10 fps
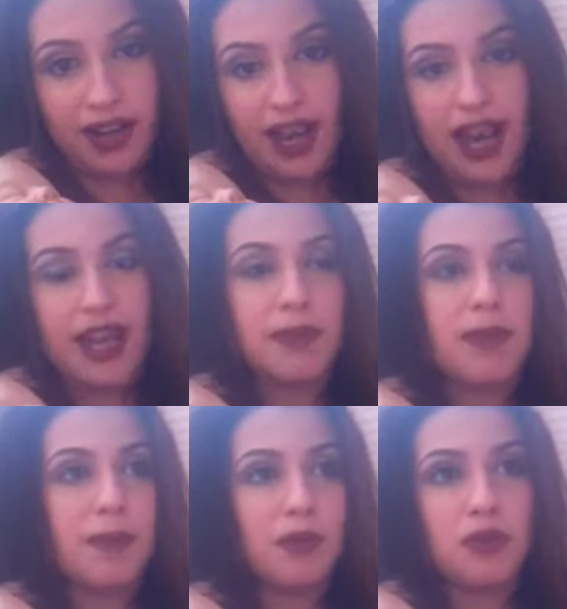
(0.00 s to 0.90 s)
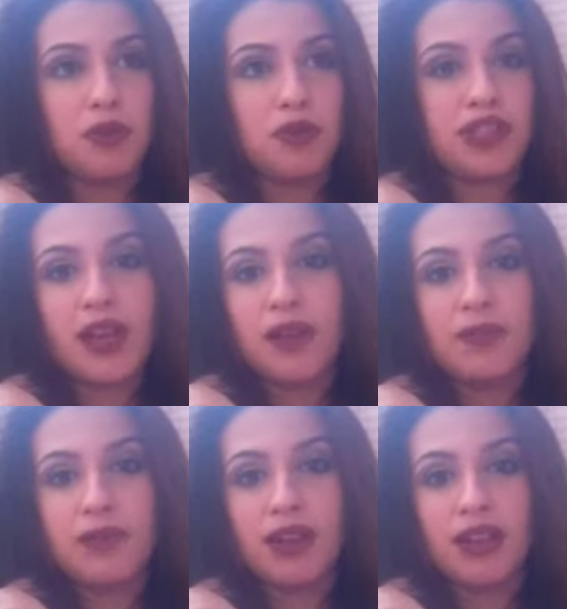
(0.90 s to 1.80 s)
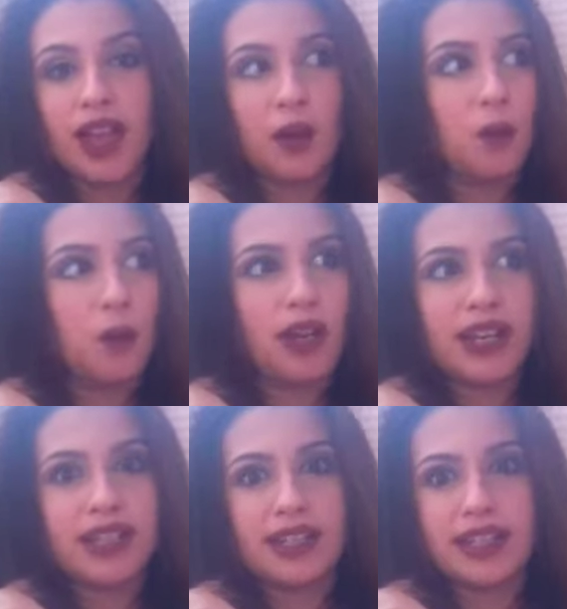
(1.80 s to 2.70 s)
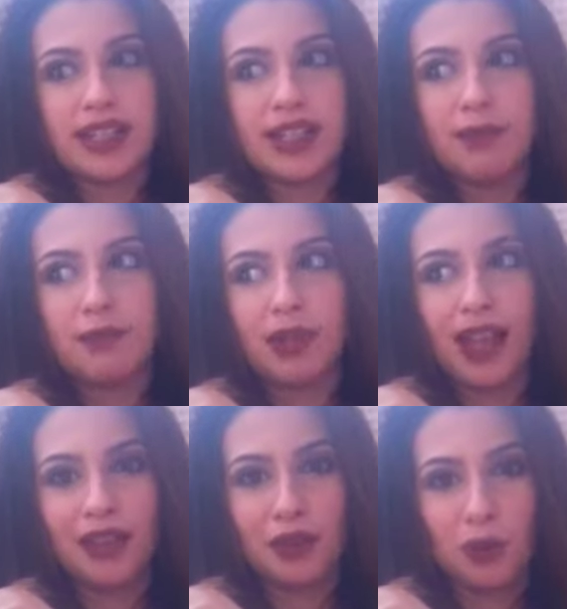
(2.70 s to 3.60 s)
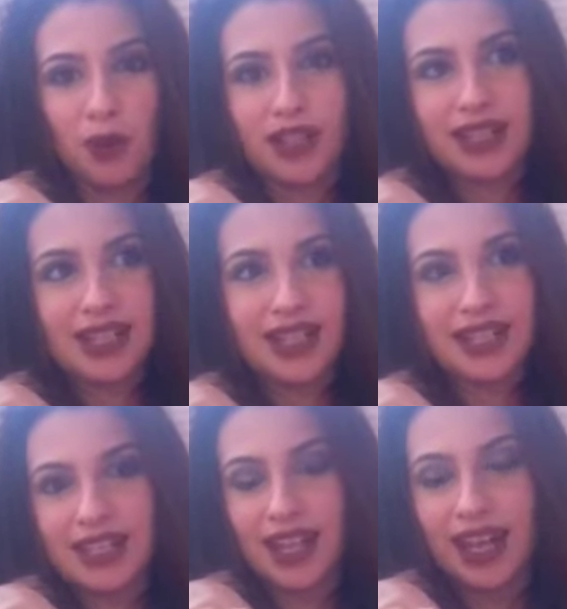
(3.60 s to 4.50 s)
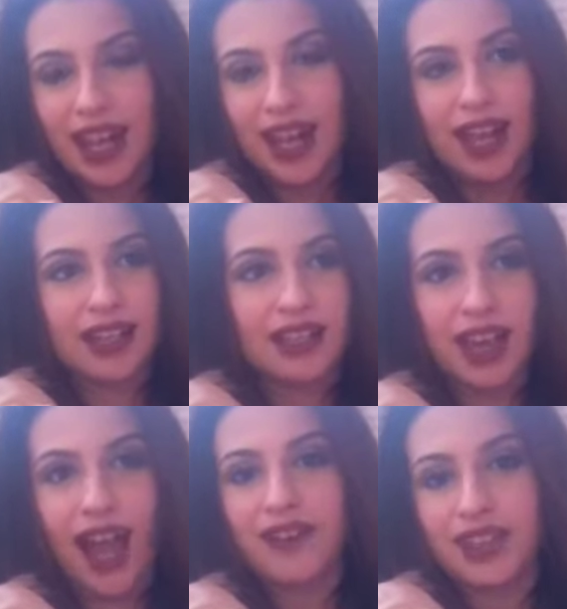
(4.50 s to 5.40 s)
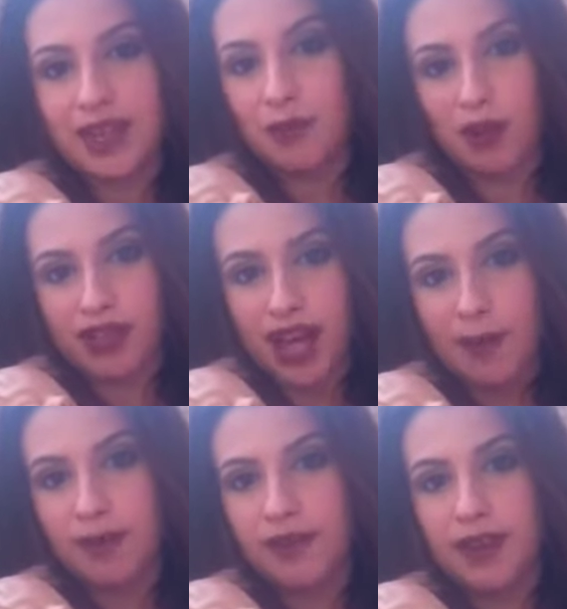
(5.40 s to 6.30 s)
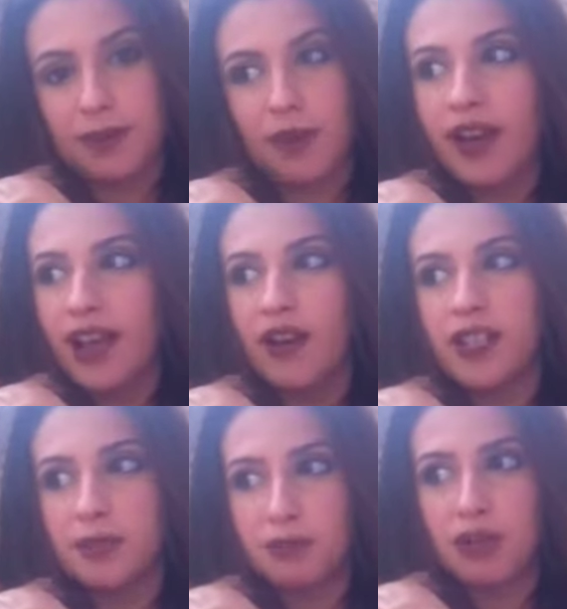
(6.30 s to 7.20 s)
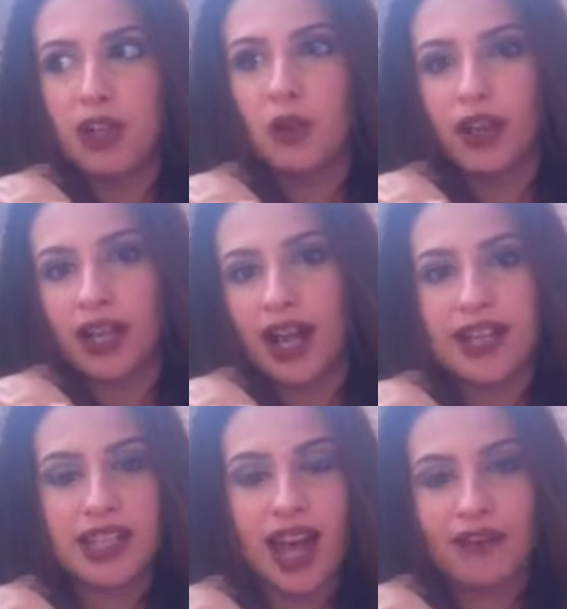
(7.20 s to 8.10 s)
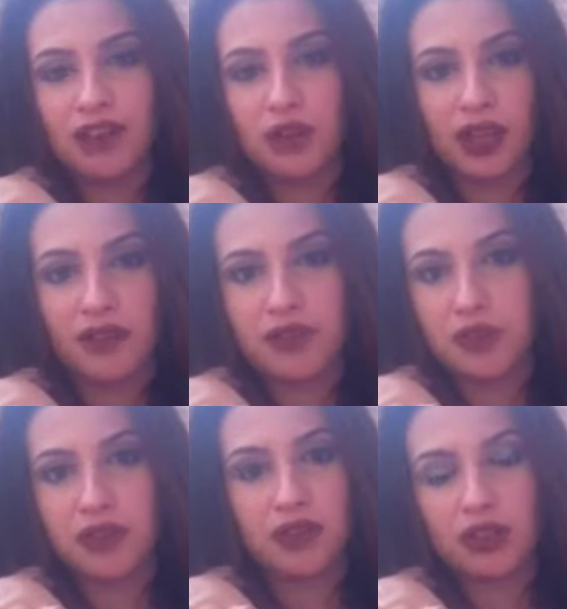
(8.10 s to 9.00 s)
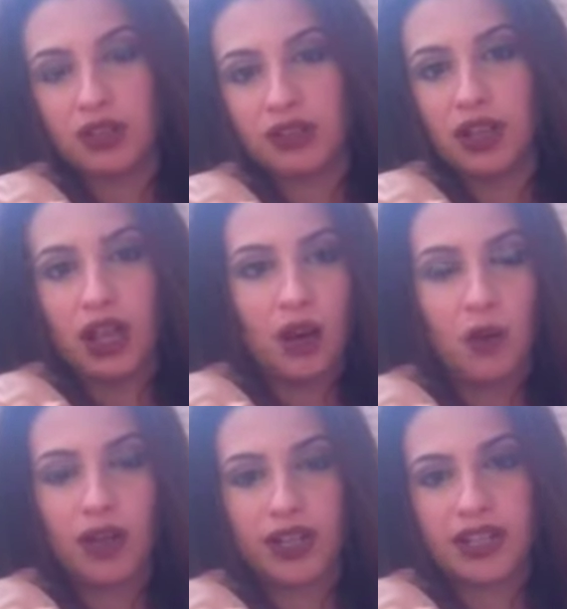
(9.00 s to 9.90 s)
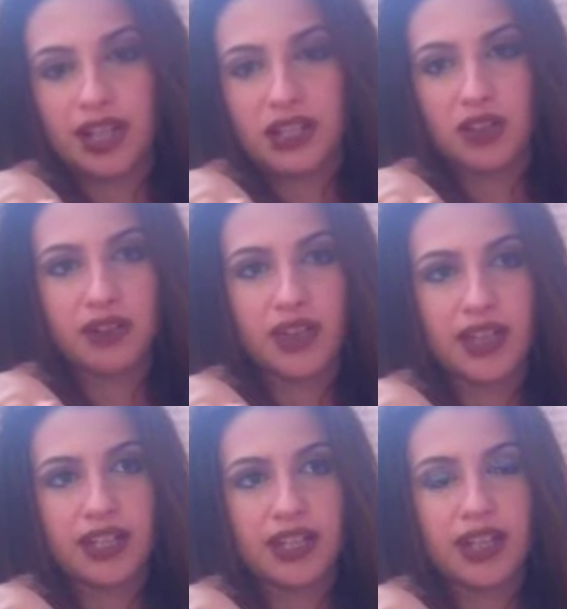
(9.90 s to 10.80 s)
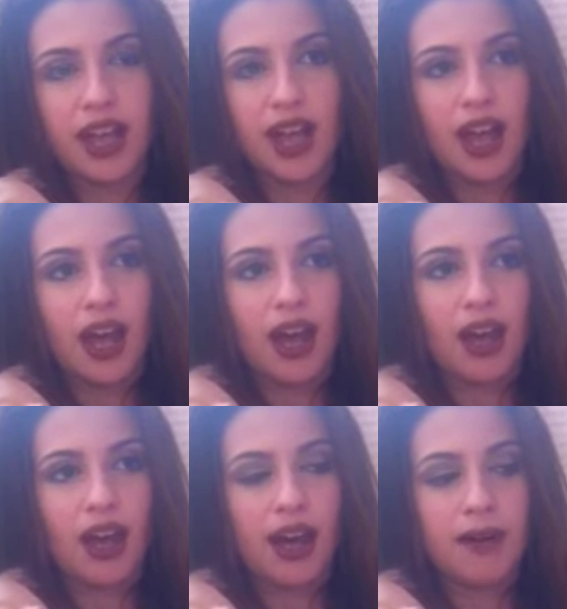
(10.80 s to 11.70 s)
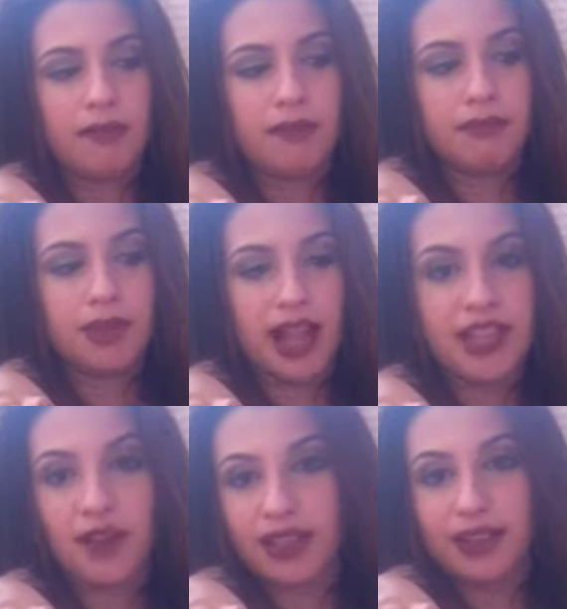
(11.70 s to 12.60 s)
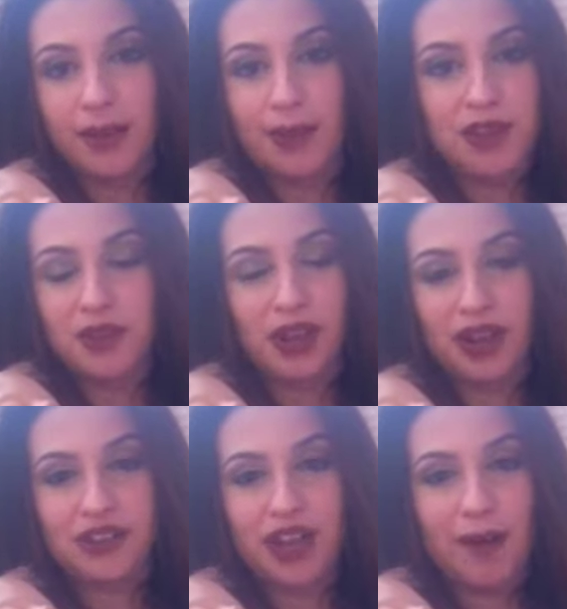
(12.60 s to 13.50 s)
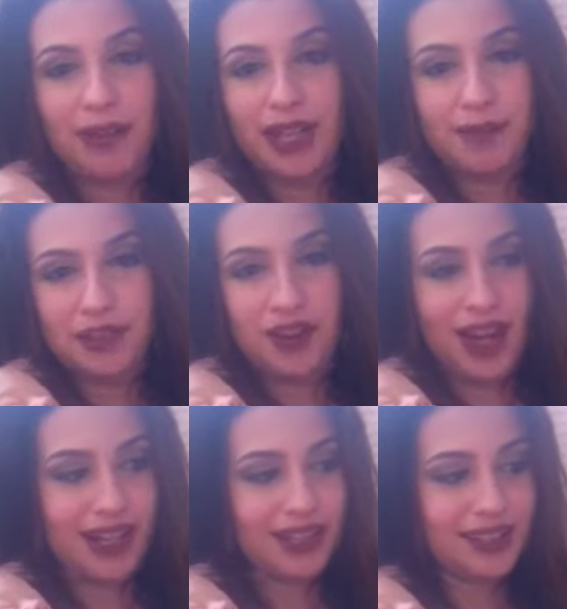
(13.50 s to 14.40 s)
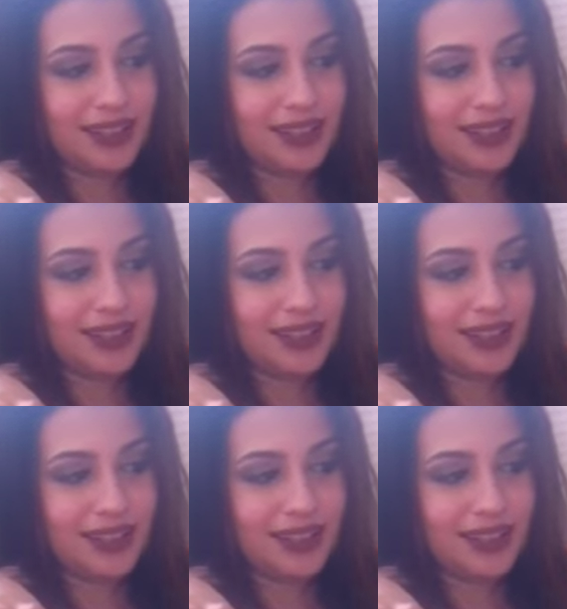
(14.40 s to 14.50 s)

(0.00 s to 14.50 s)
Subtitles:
And people who stay with me are like, what is this? They pull out little onesies and I have to keep more on top of it. But right now it's pretty organized. I have to do like a few little organizational things. But that's how I'm not doing a good job of keeping track.